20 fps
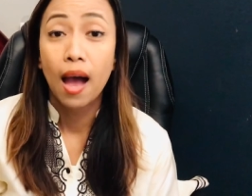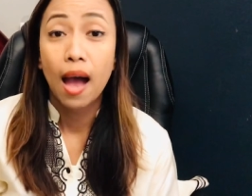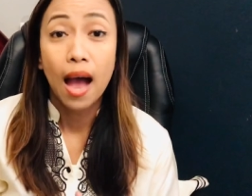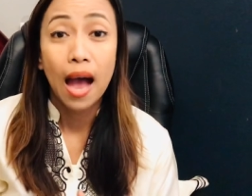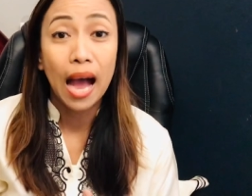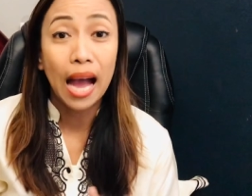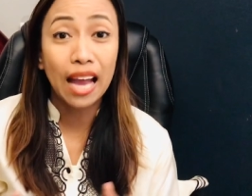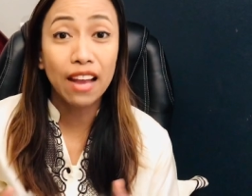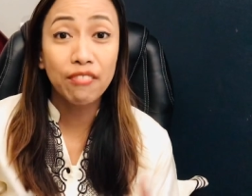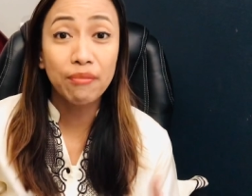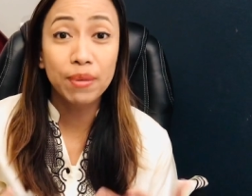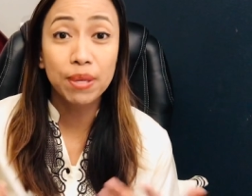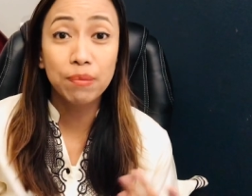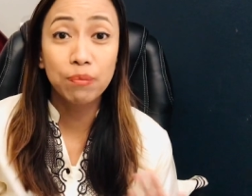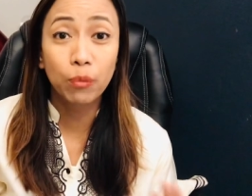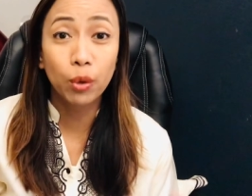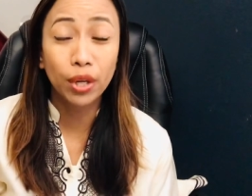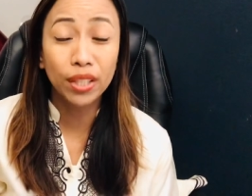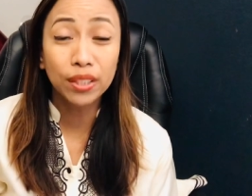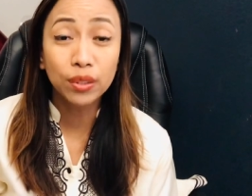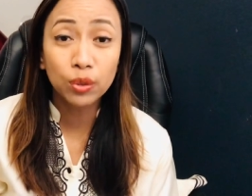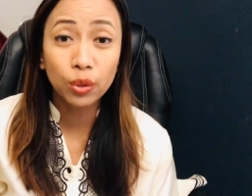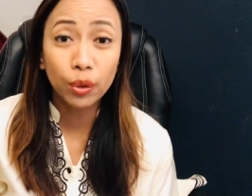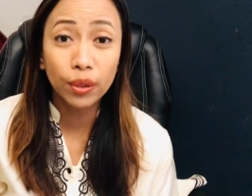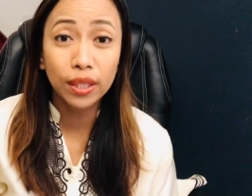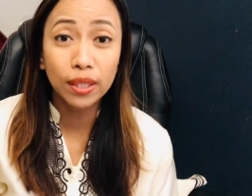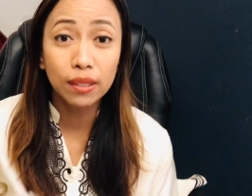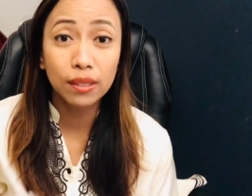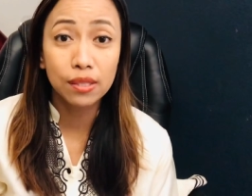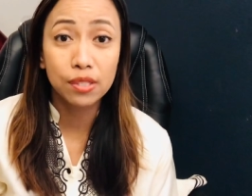I have been
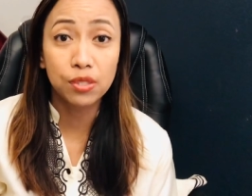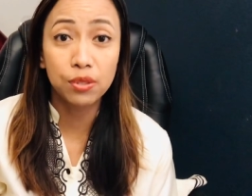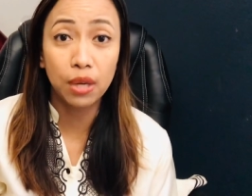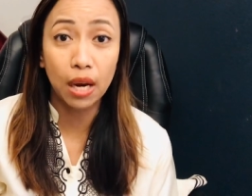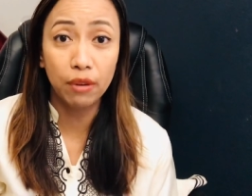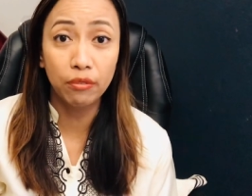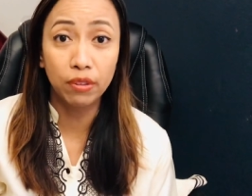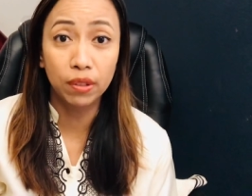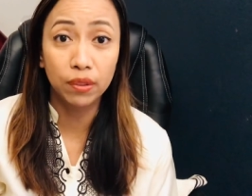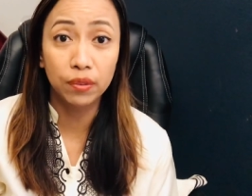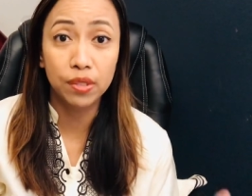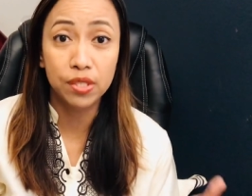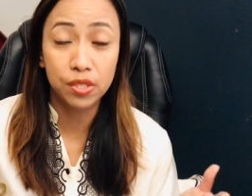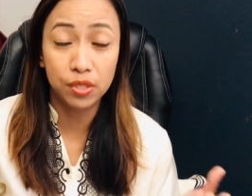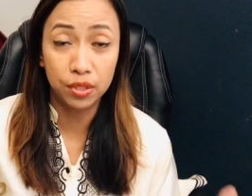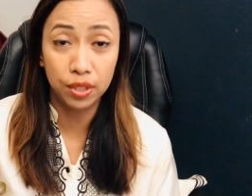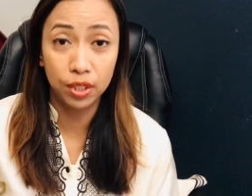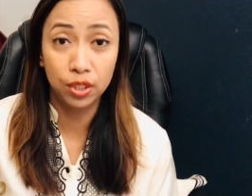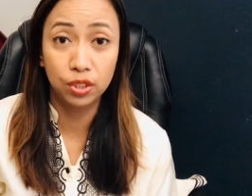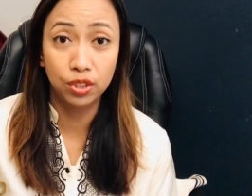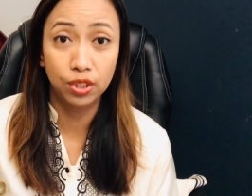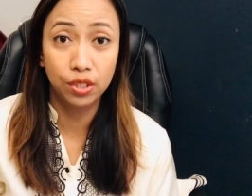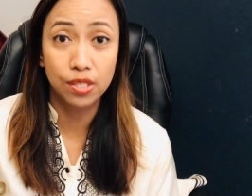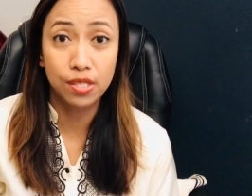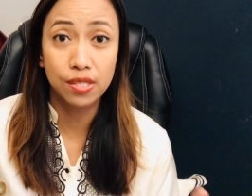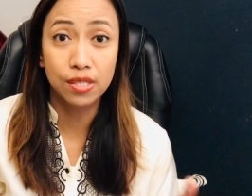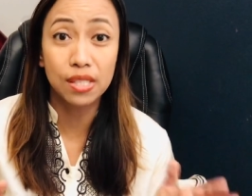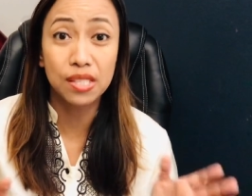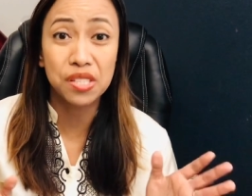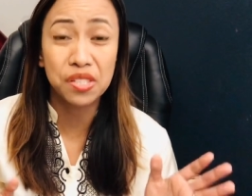monitoring these travel restrictions
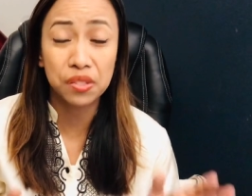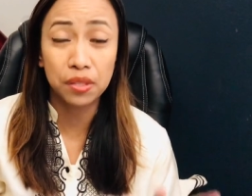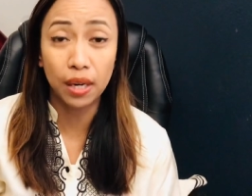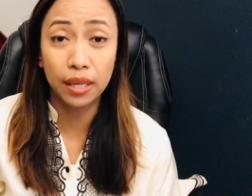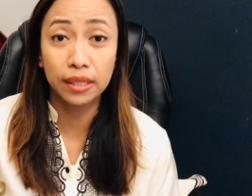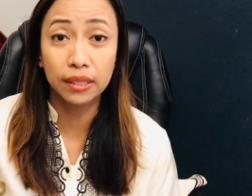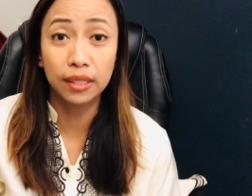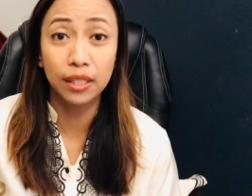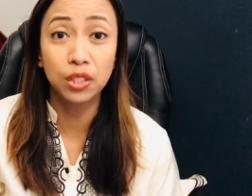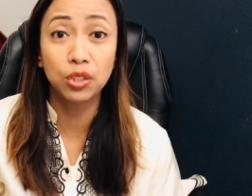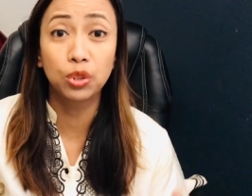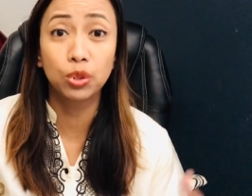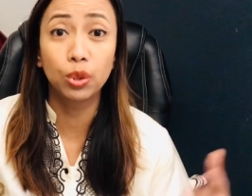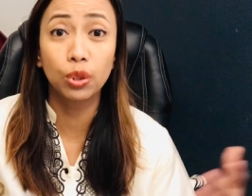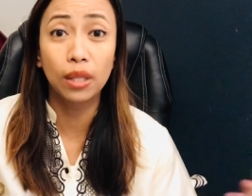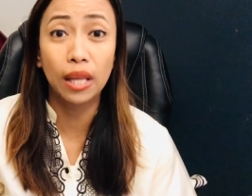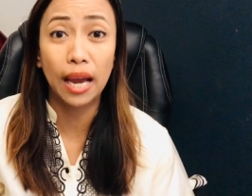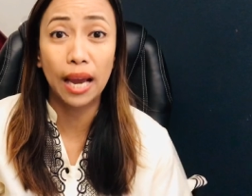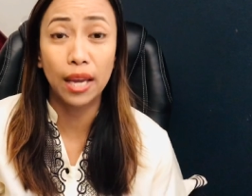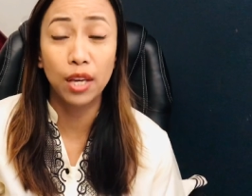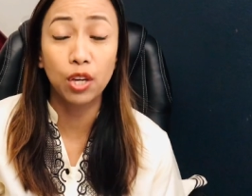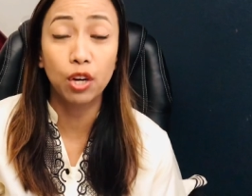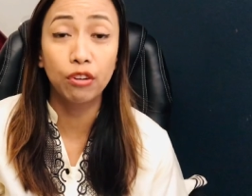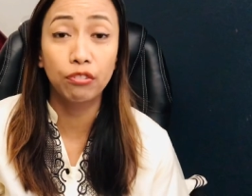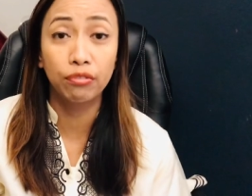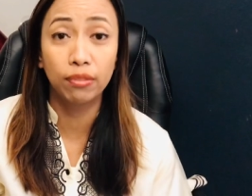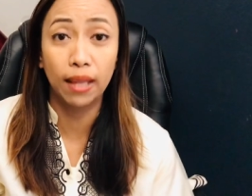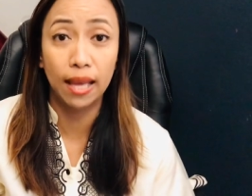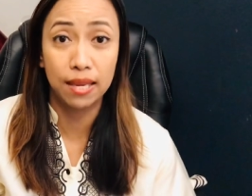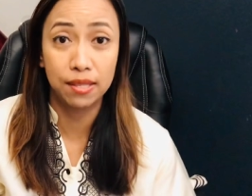starting July of
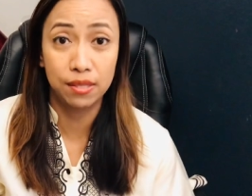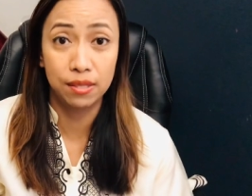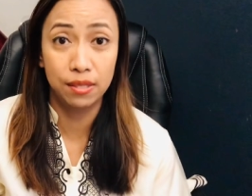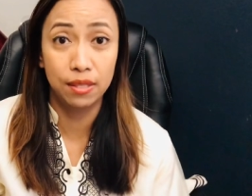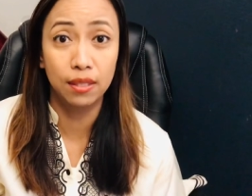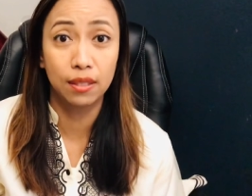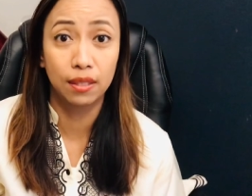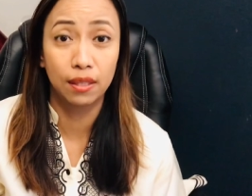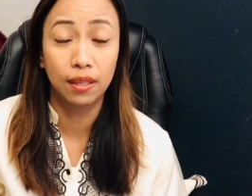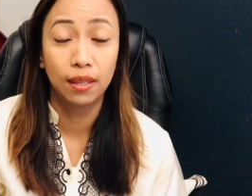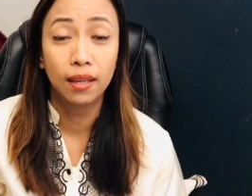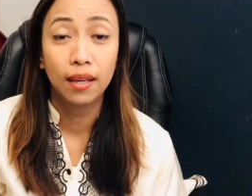last year,